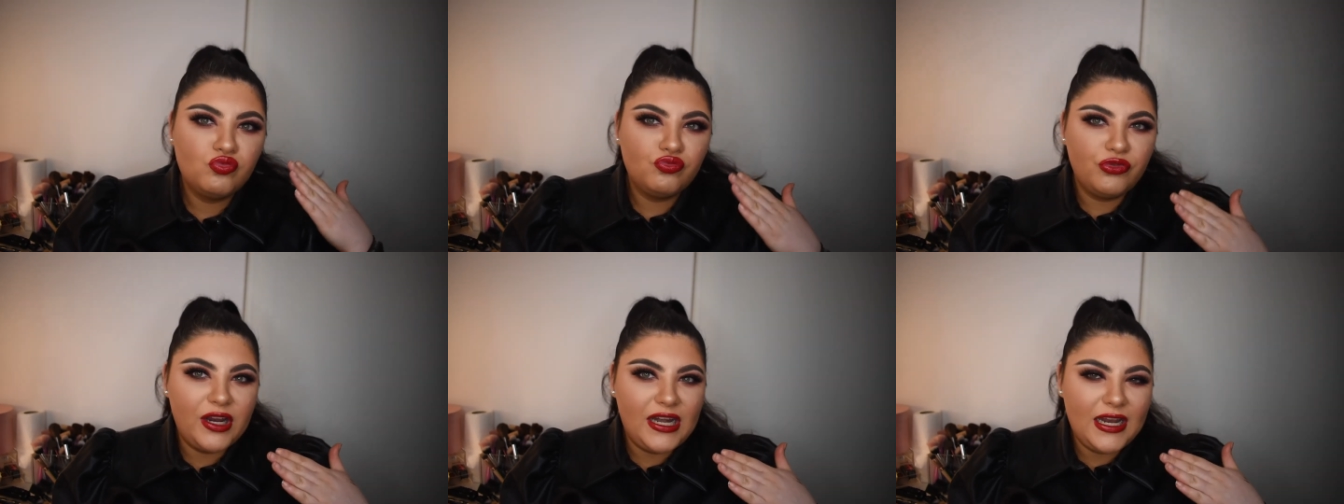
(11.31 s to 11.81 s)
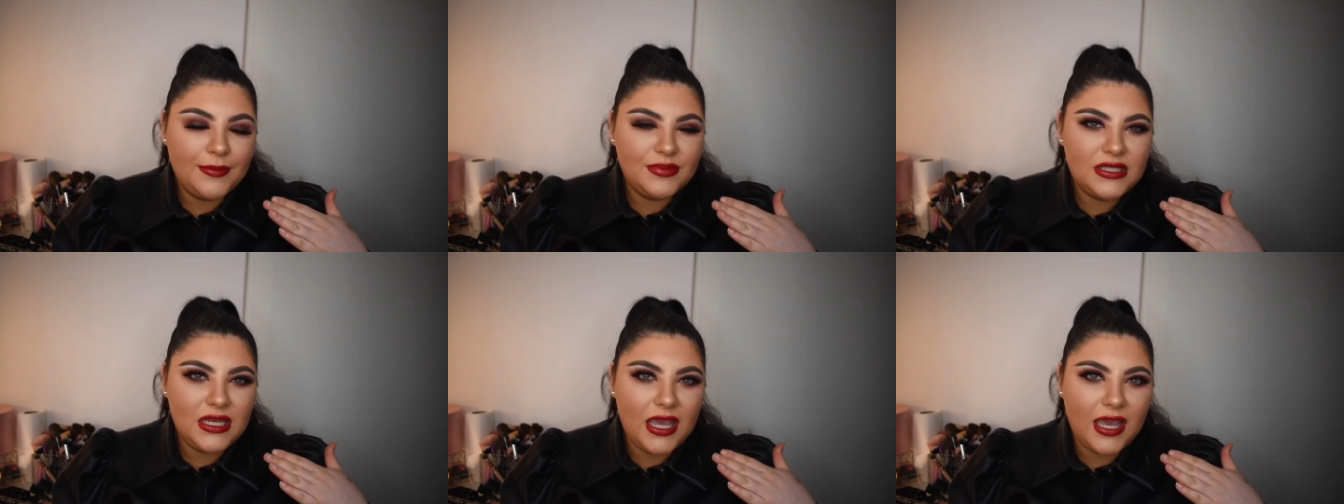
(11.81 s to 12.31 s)
red
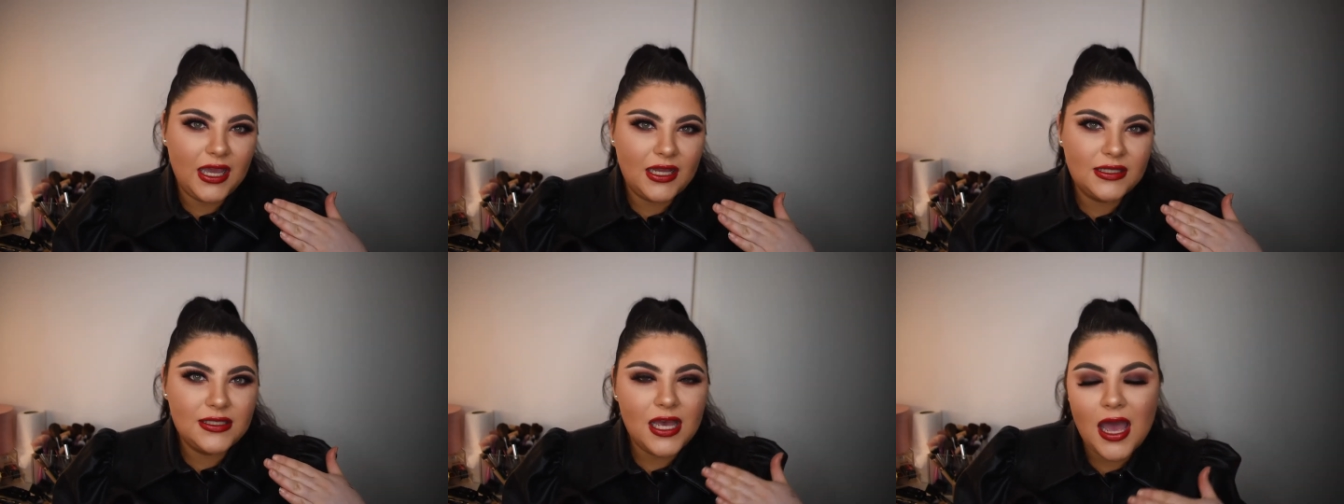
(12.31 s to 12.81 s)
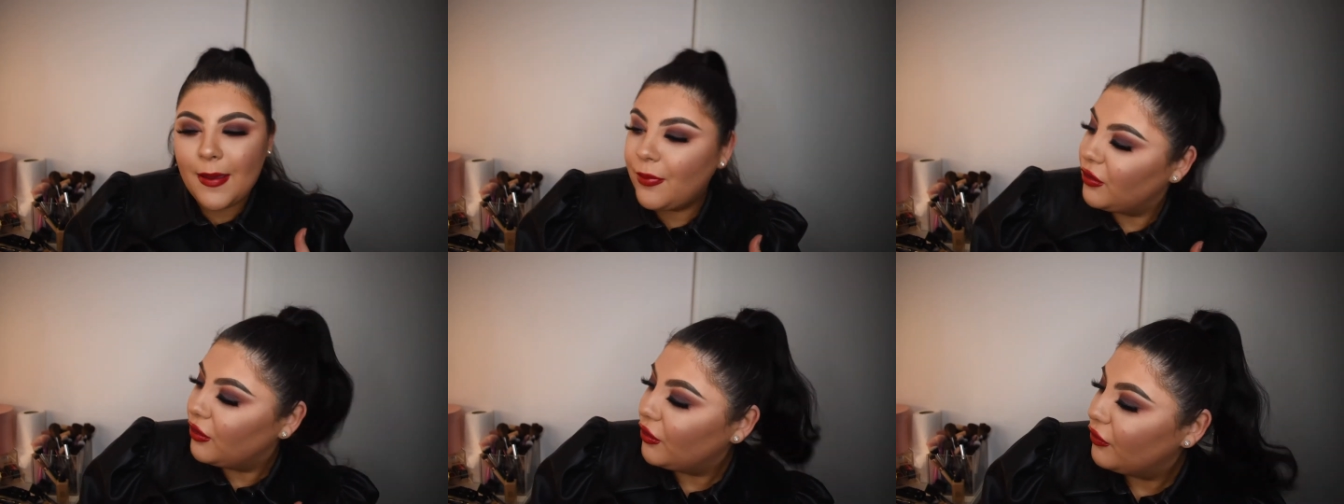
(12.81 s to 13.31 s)
lipstick type
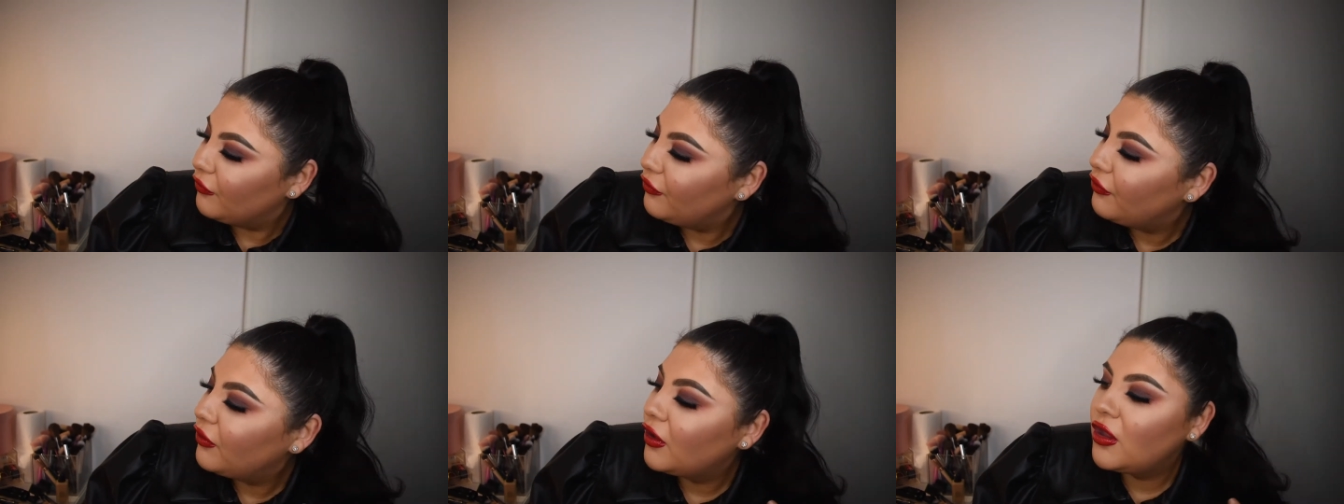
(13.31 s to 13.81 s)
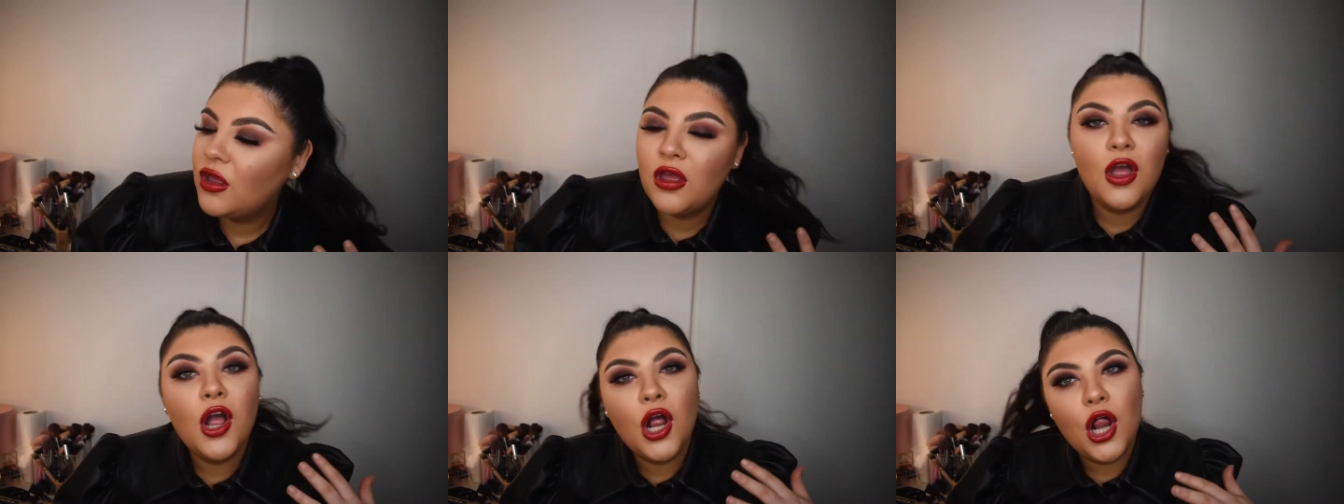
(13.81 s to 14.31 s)
of
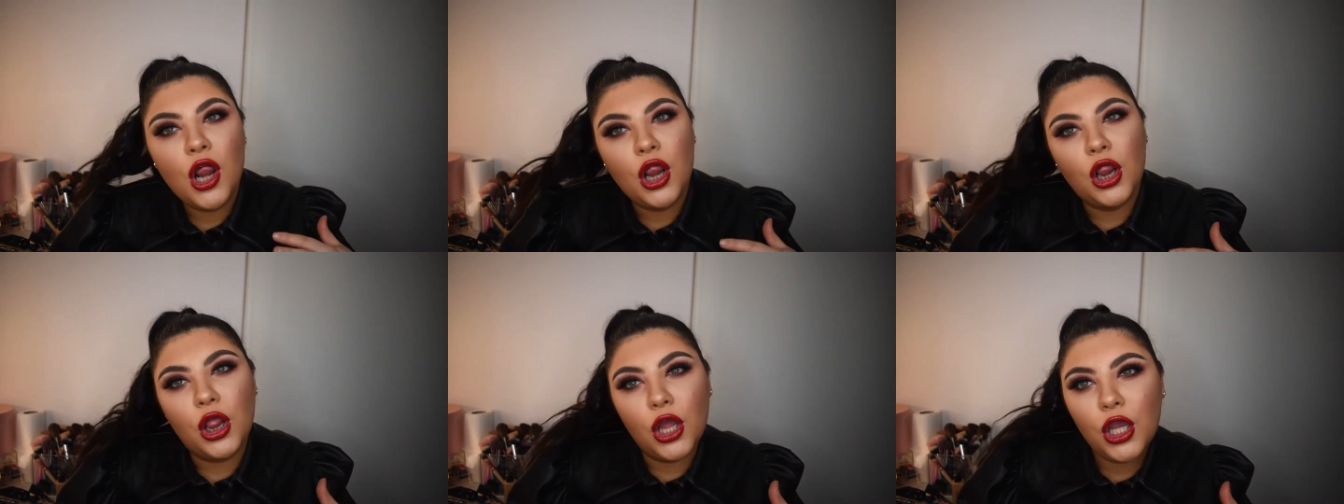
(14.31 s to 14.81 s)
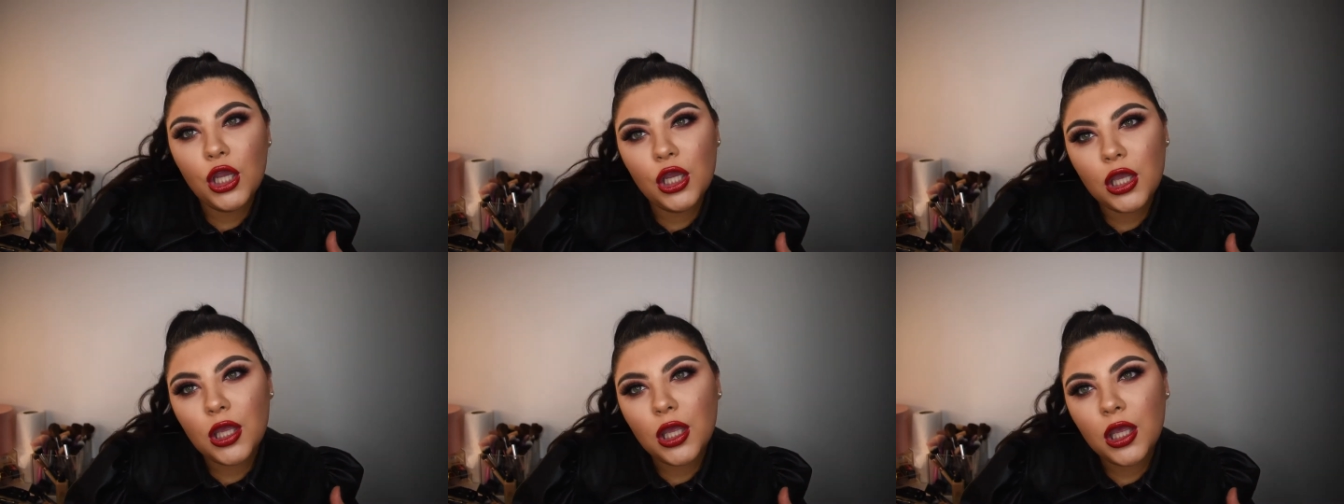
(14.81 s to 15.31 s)
look.